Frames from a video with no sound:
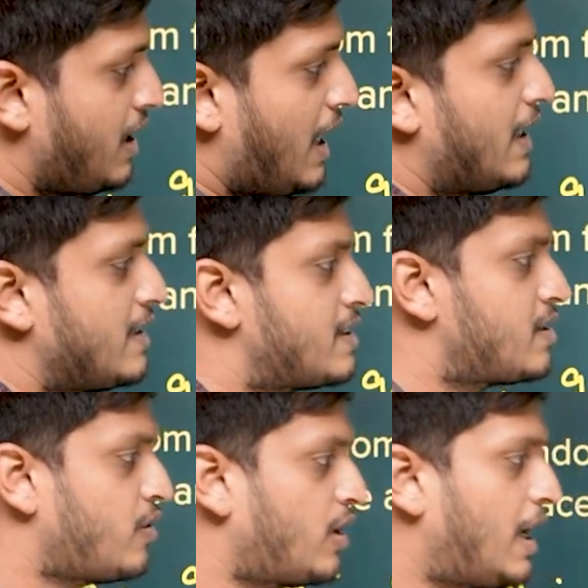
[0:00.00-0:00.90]
And this
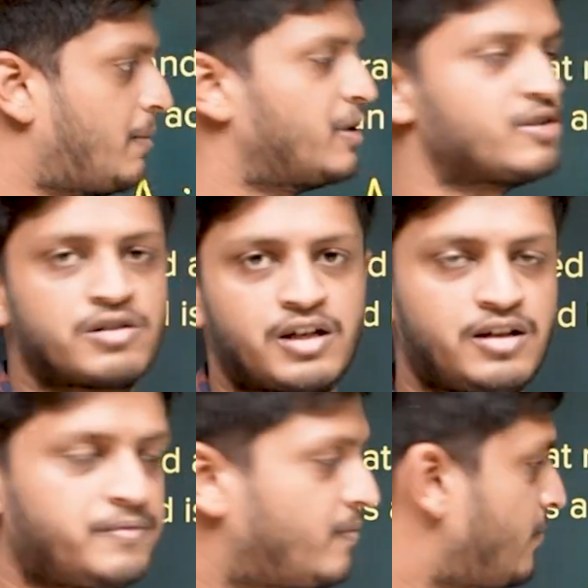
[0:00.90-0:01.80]
is what happens. Okay,